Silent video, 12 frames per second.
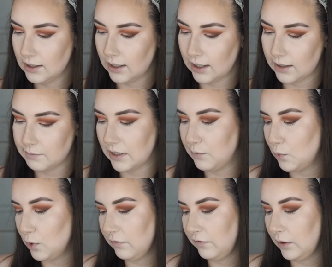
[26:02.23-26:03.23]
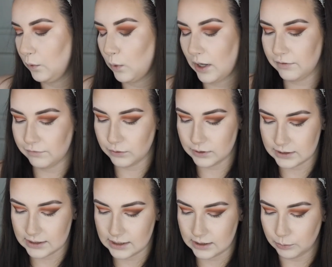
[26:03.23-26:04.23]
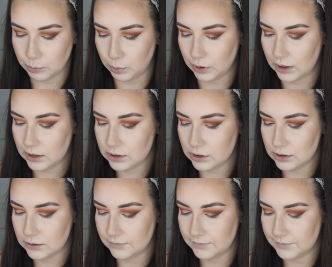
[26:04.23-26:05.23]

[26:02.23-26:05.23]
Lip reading: And my Morphe Y14 brush.